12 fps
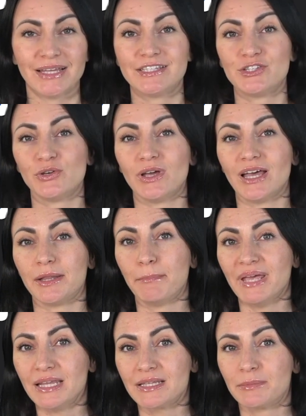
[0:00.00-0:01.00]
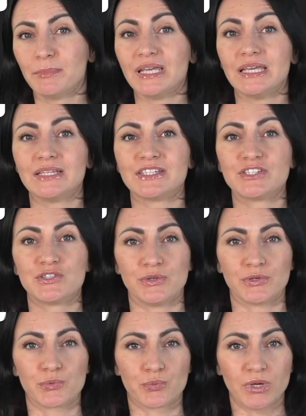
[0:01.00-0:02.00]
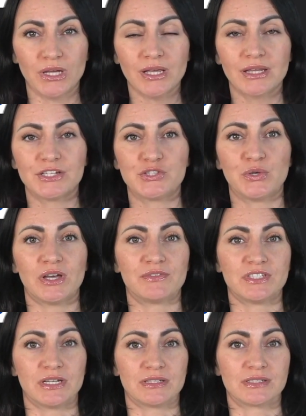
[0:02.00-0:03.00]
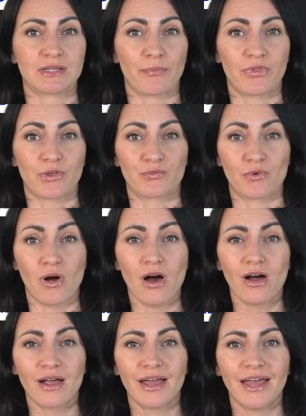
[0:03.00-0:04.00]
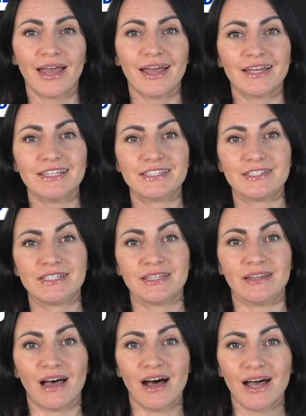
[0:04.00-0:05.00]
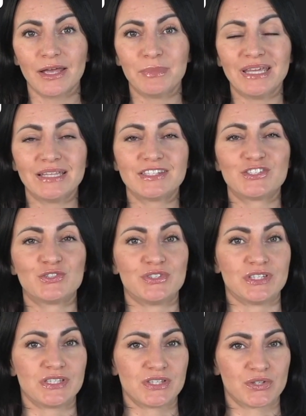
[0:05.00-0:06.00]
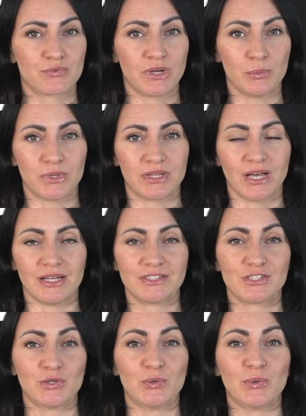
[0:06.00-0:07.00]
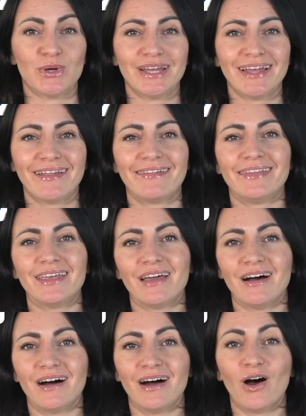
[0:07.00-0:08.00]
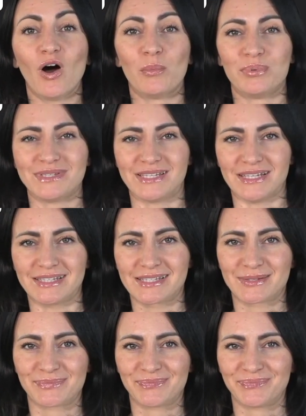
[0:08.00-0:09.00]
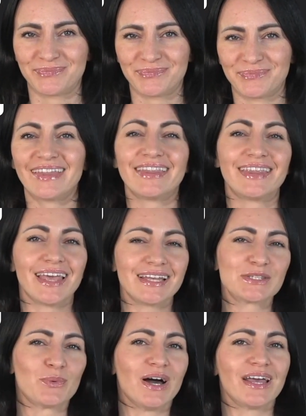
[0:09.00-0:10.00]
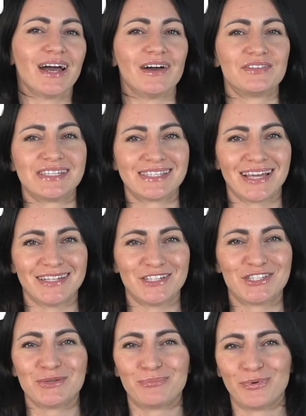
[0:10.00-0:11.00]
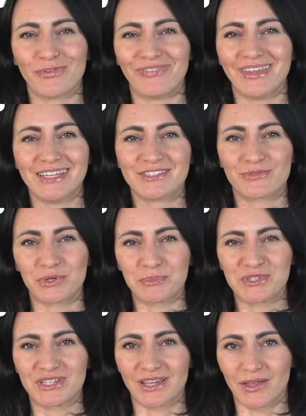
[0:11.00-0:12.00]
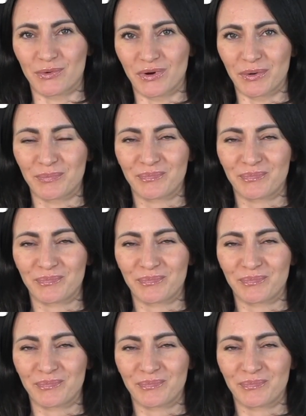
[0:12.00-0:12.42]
To admit means to agree that you have done something wrong, and to deny means to disagree with that. So they are opposites. That's why I've decided to put these verbs together.